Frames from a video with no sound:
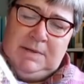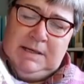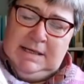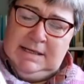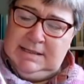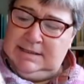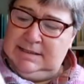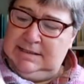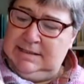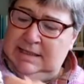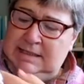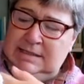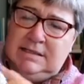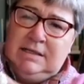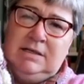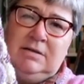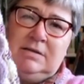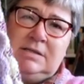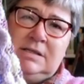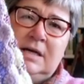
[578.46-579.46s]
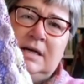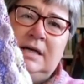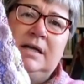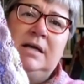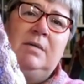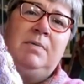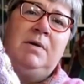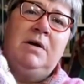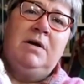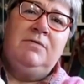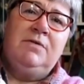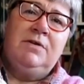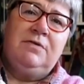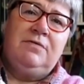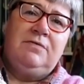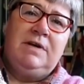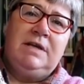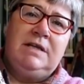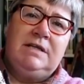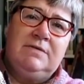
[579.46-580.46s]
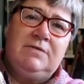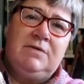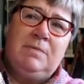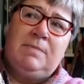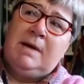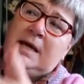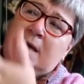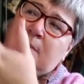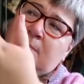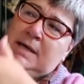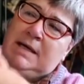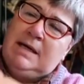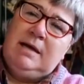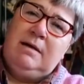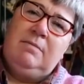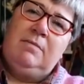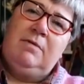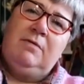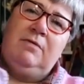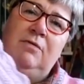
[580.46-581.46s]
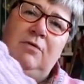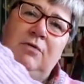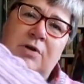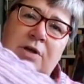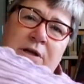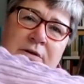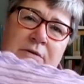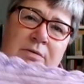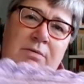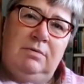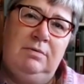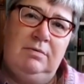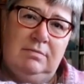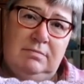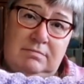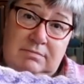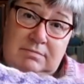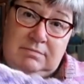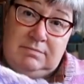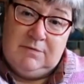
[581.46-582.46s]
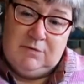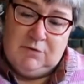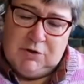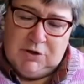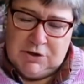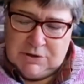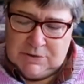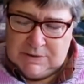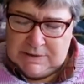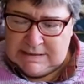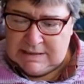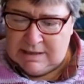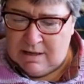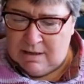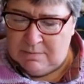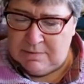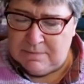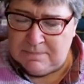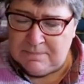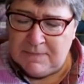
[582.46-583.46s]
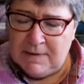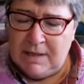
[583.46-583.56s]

piece is that you tuck it up over the feet of the baby before you before you do it up